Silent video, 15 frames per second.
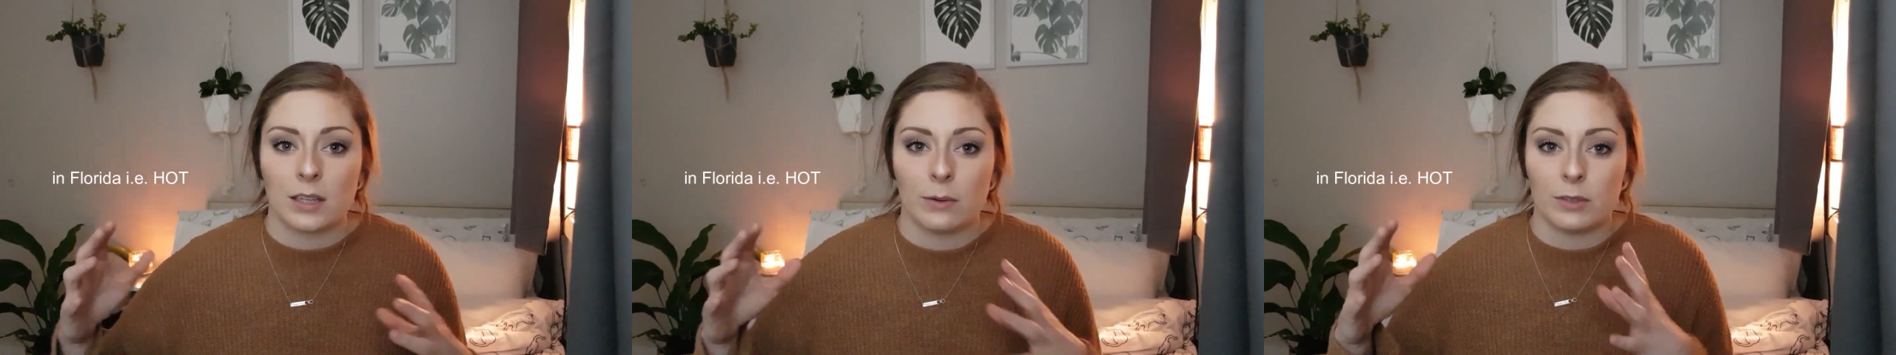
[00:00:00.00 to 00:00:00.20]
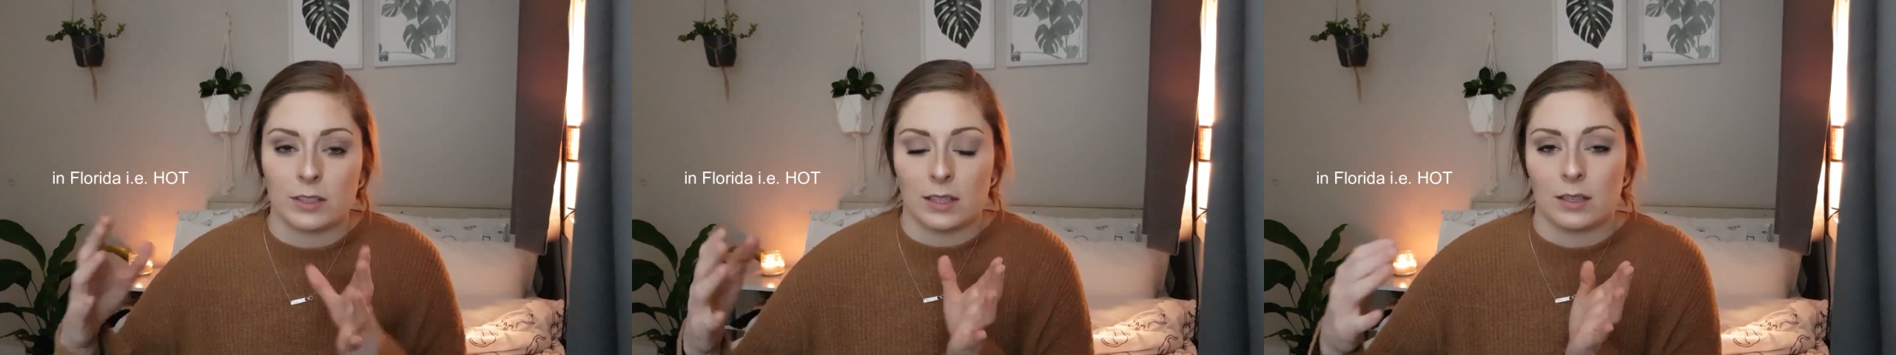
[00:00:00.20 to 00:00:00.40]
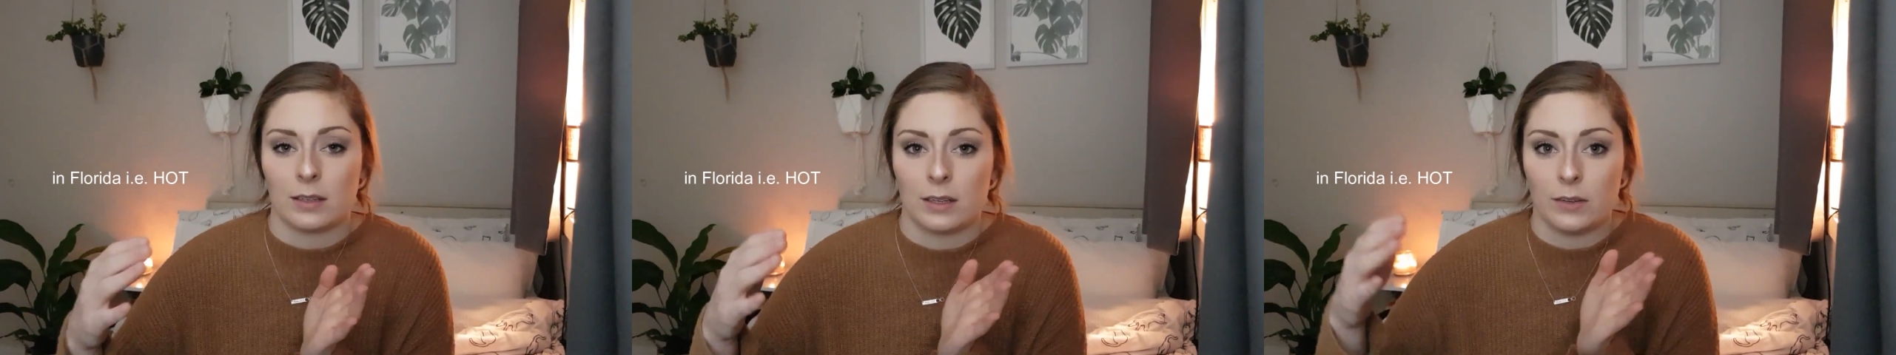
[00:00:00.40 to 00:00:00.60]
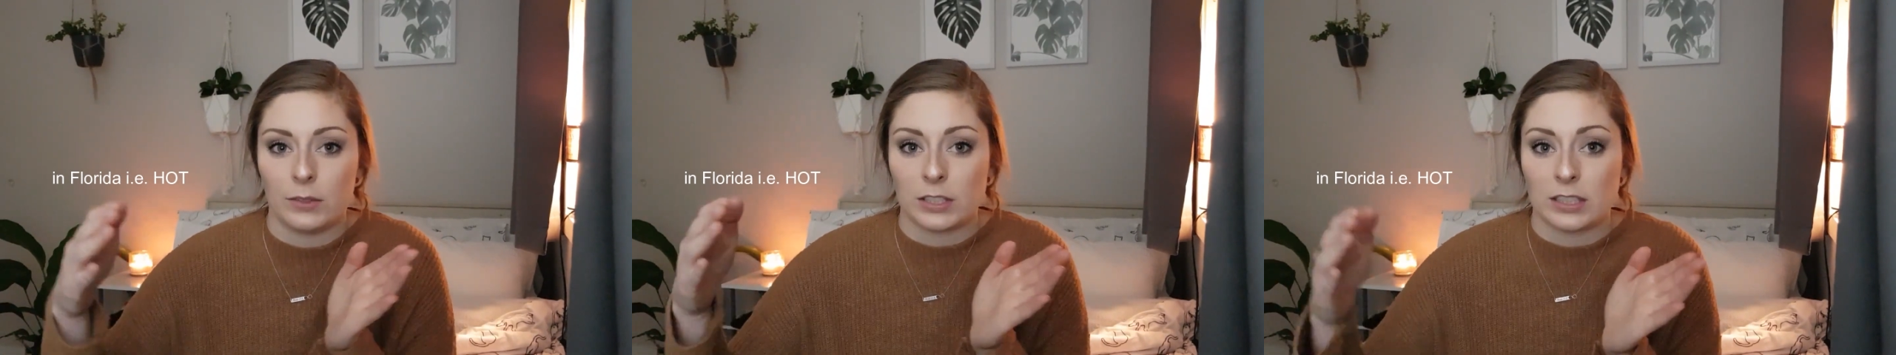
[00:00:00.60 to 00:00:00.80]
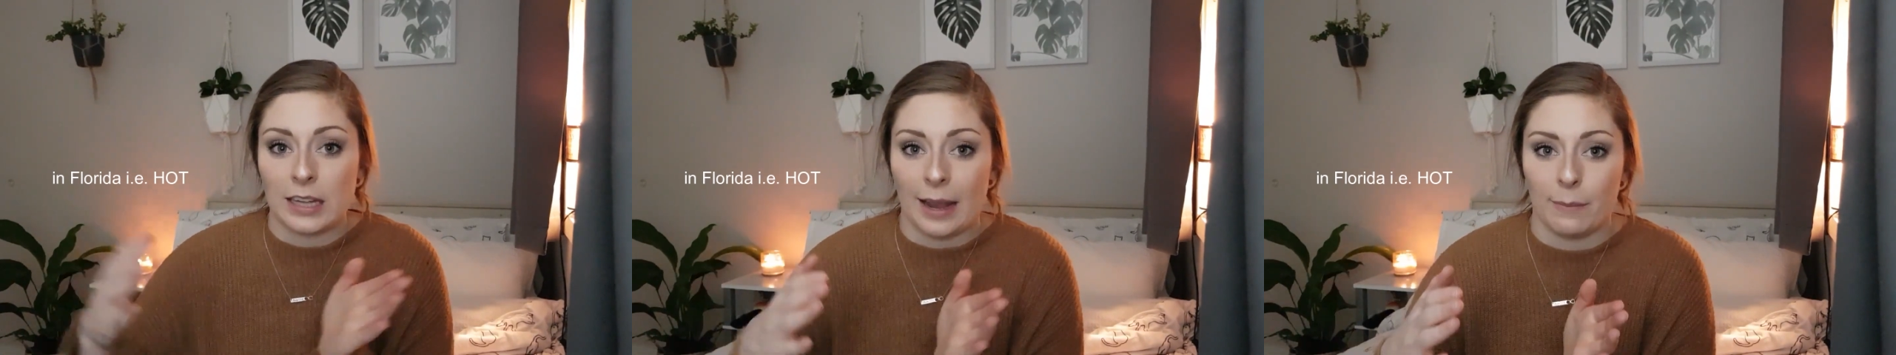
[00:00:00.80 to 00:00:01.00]
It
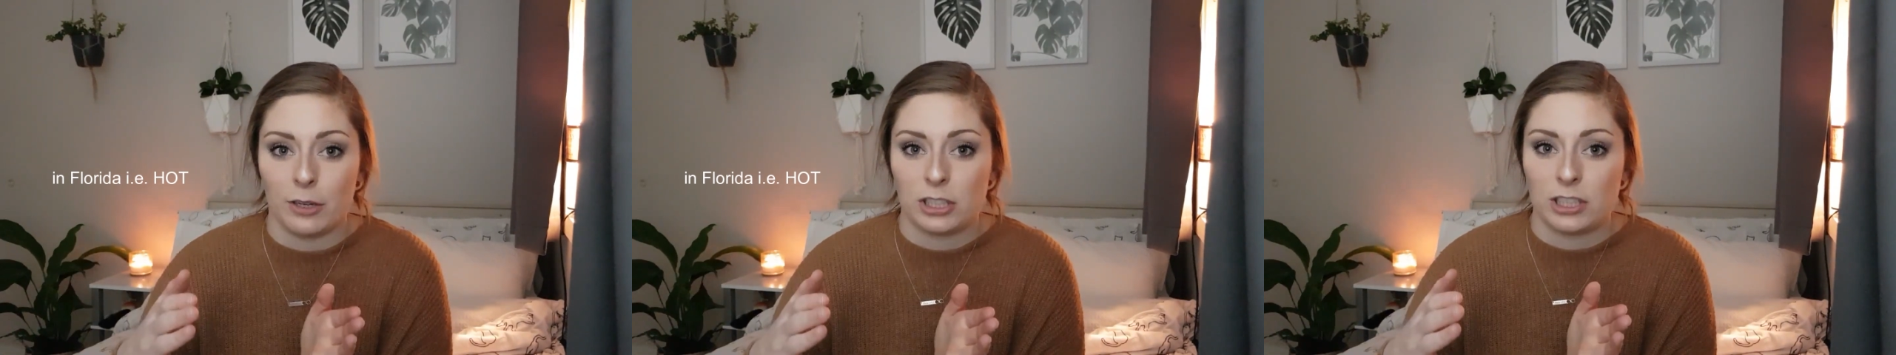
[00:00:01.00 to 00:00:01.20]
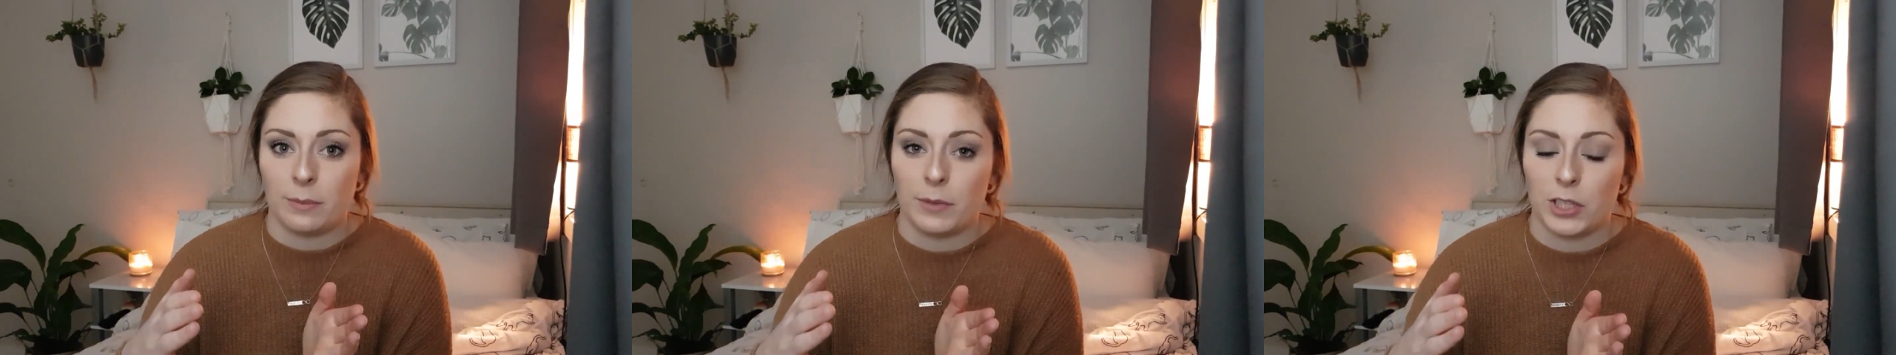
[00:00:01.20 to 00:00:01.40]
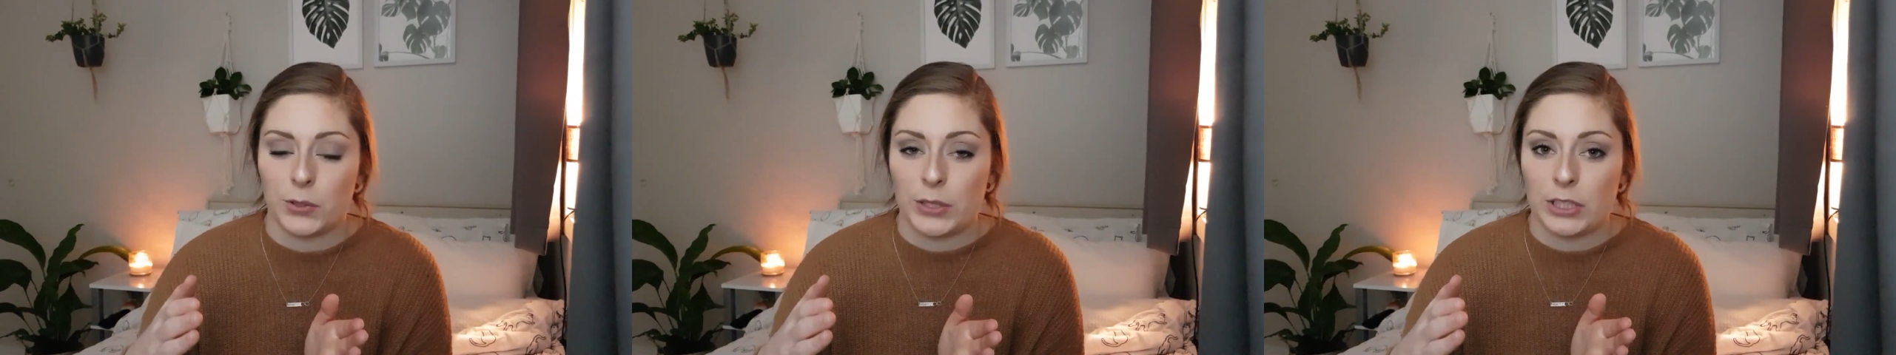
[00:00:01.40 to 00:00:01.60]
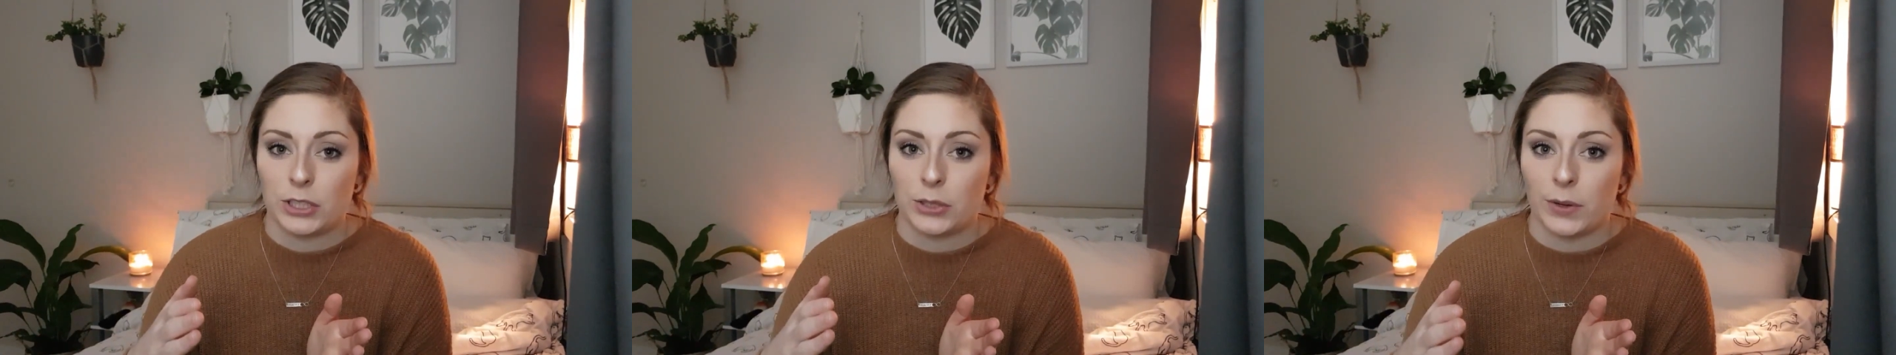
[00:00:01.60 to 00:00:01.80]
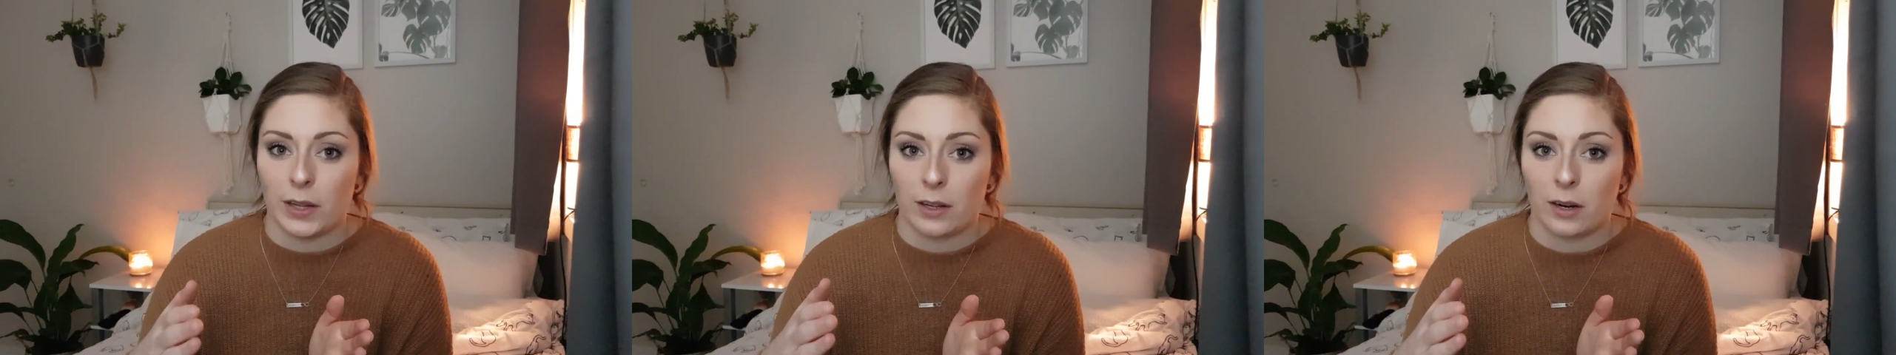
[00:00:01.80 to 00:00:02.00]
was sandwiched in between
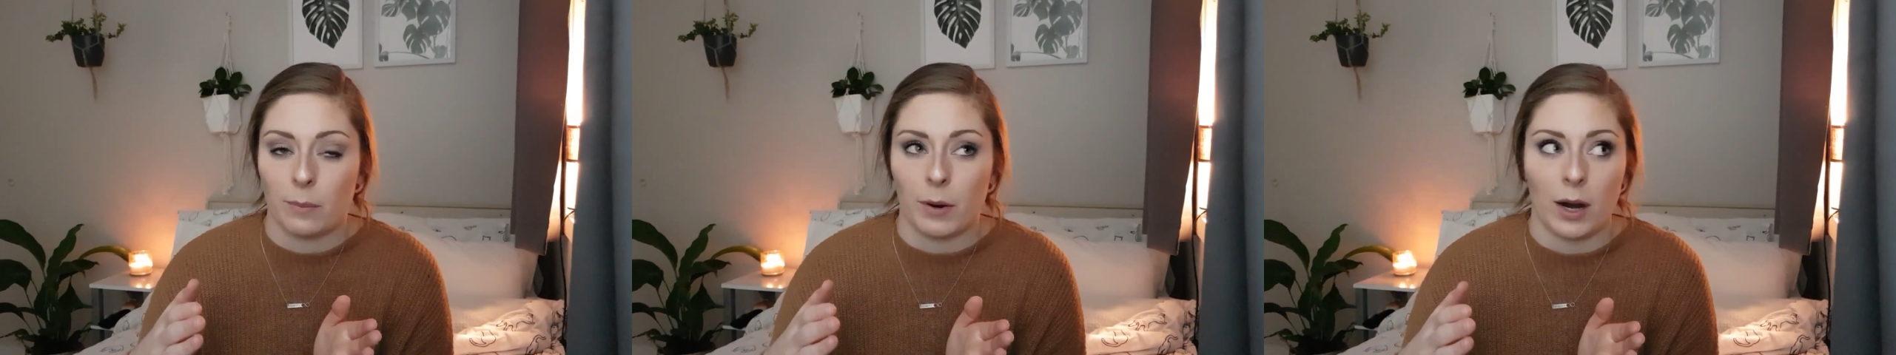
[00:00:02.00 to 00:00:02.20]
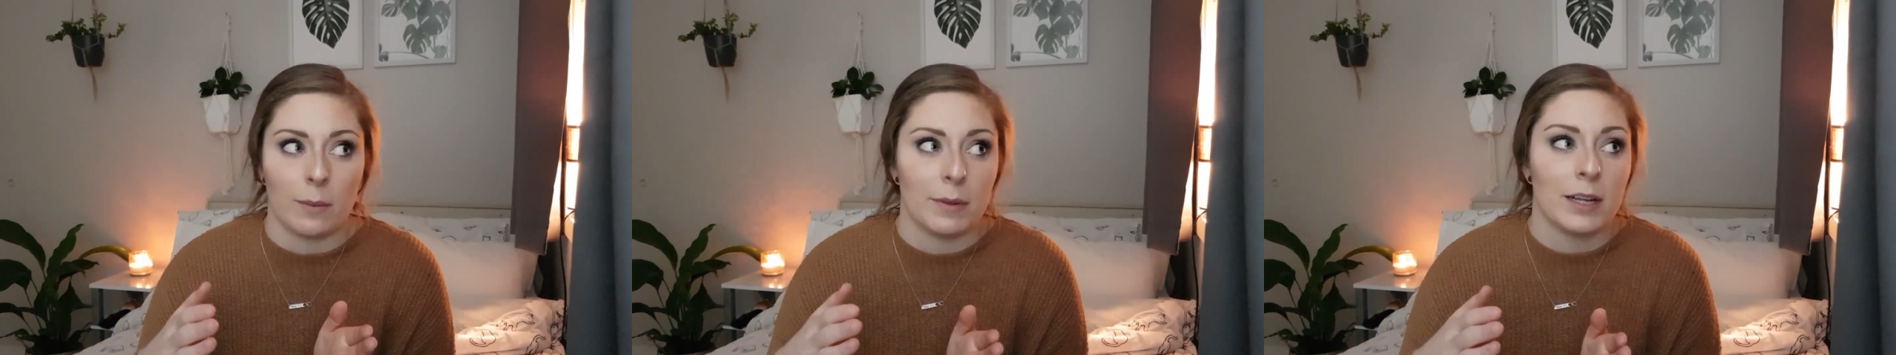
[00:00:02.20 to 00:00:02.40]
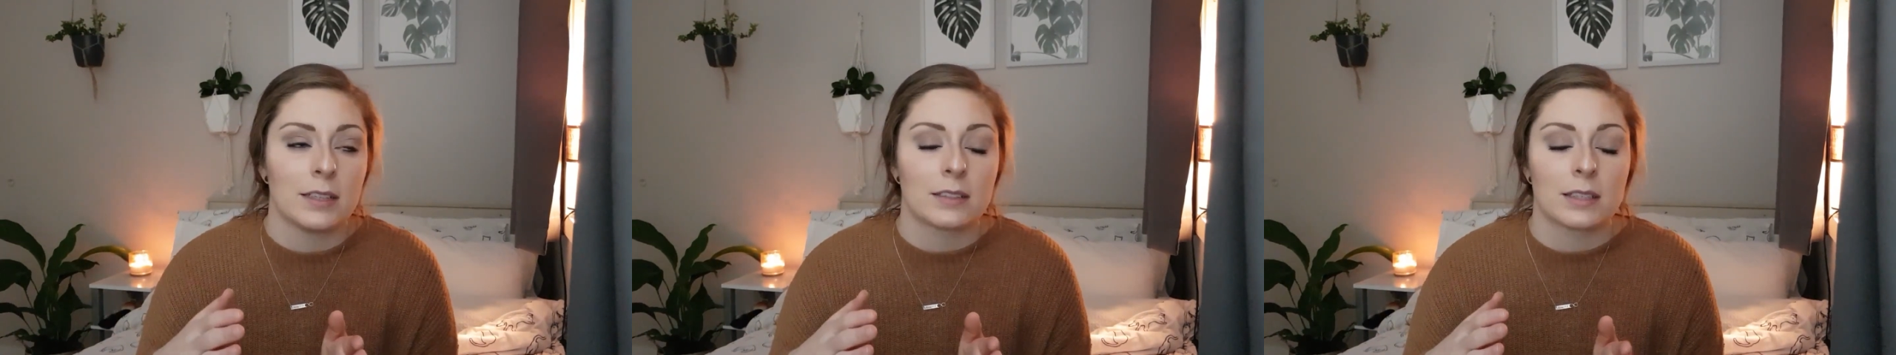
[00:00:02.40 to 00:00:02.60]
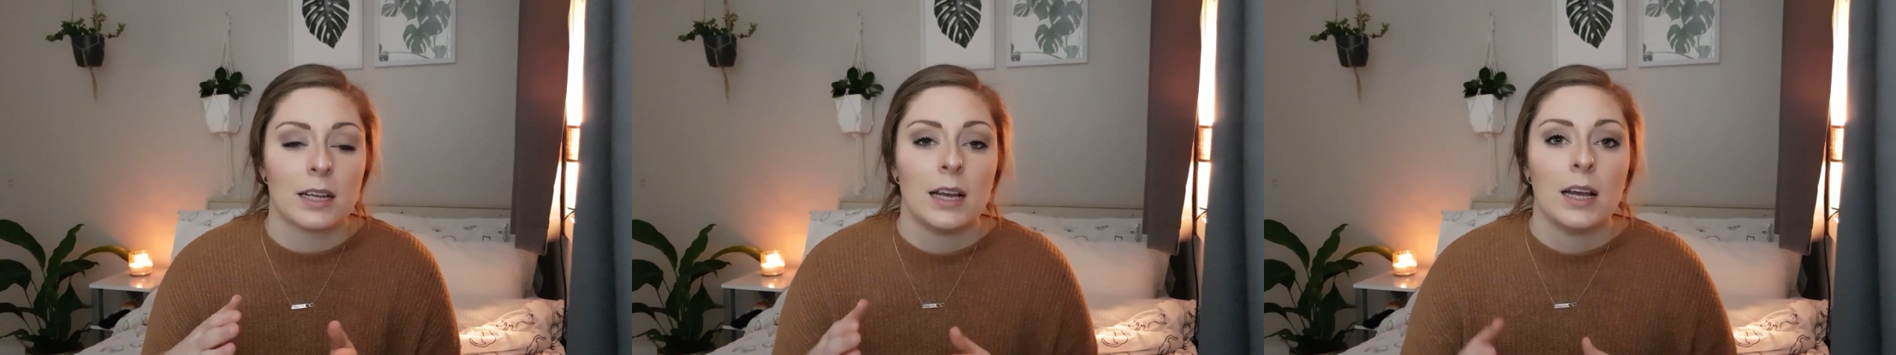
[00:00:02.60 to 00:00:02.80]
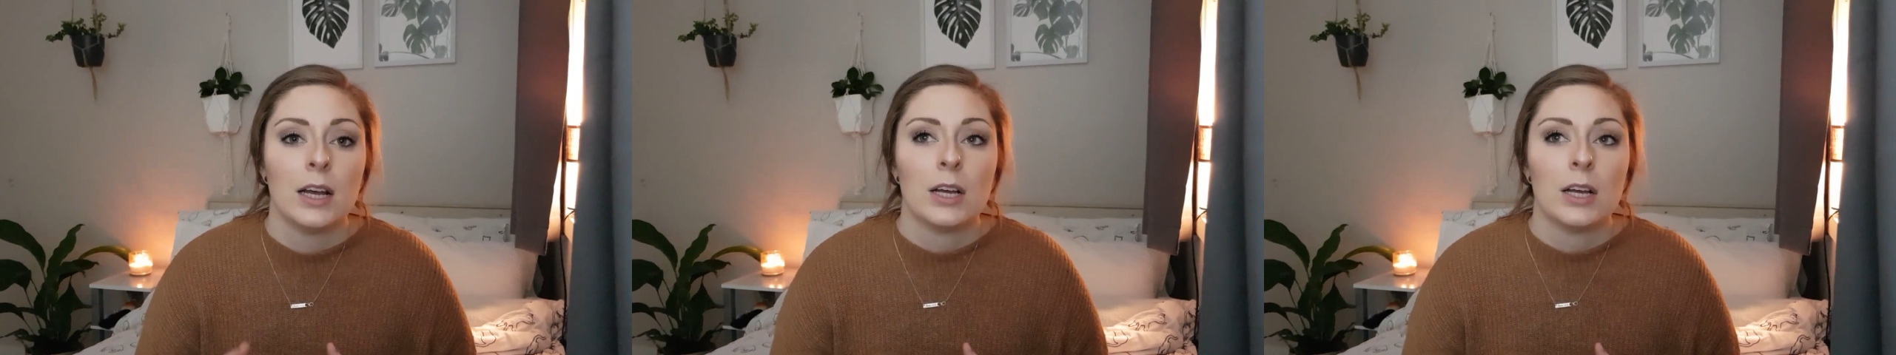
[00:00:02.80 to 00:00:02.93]
two other apartments.